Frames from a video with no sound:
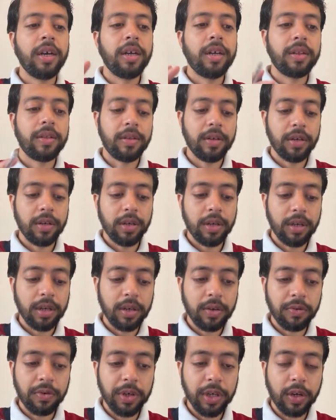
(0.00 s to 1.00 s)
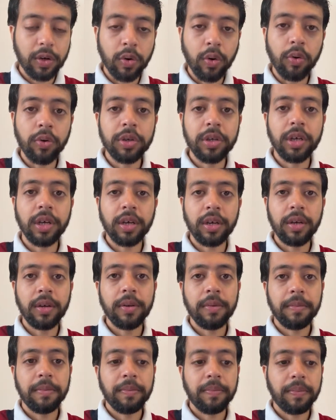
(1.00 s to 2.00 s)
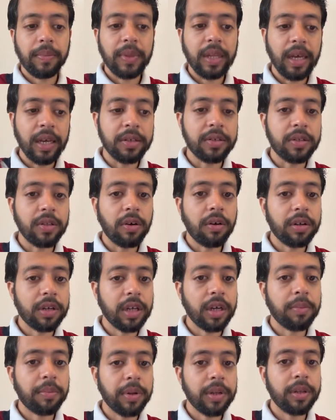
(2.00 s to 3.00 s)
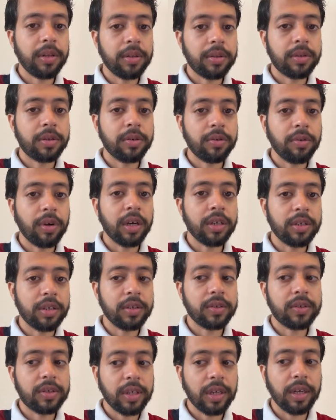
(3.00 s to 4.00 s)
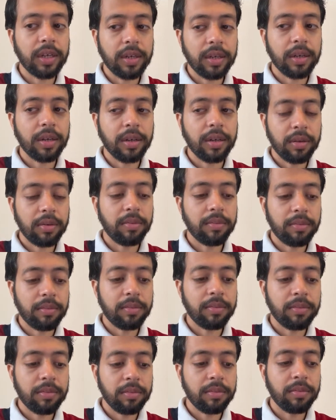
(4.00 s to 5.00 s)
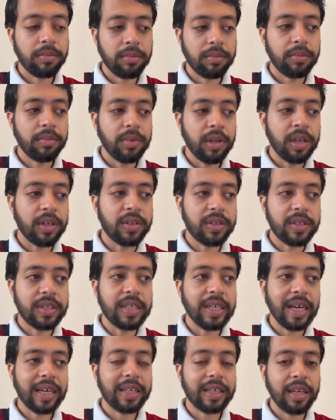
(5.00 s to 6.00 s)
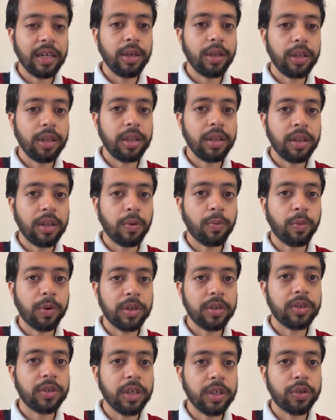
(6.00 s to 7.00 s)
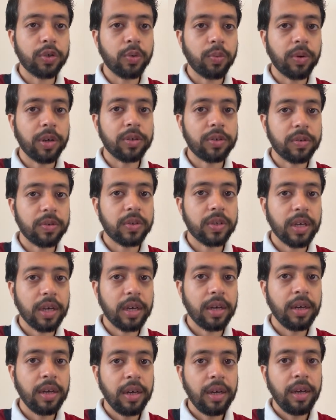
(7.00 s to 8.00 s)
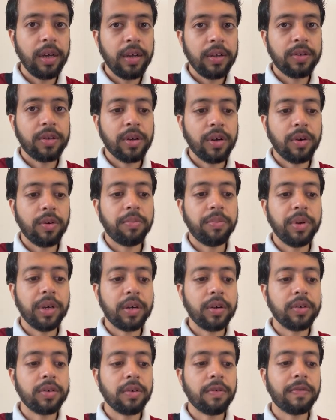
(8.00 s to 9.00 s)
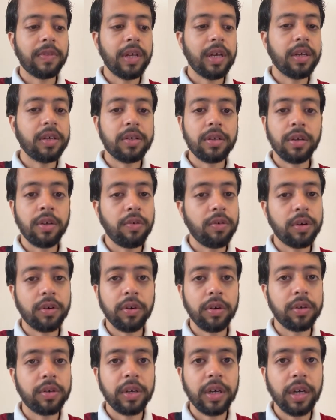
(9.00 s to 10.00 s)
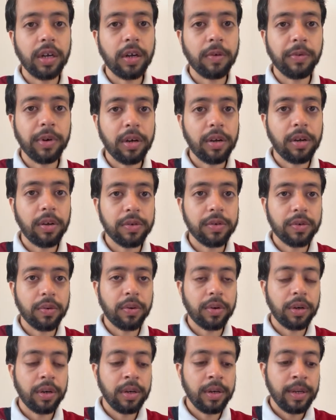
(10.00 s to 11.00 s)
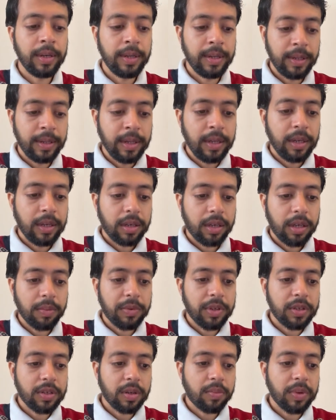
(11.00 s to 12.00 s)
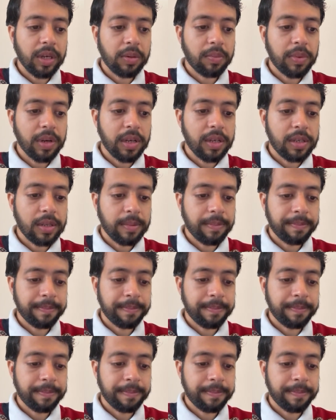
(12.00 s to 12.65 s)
the recording is not able to understand exactly the words that you want to say. So because of this, you are going to get a very low score. Keep this in mind, please.